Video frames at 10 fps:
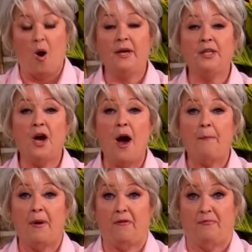one
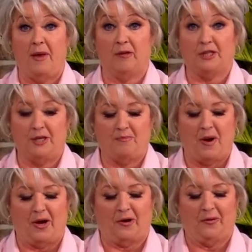cup of melted
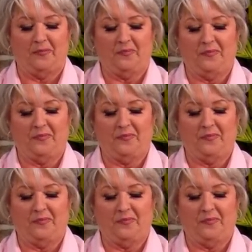butter.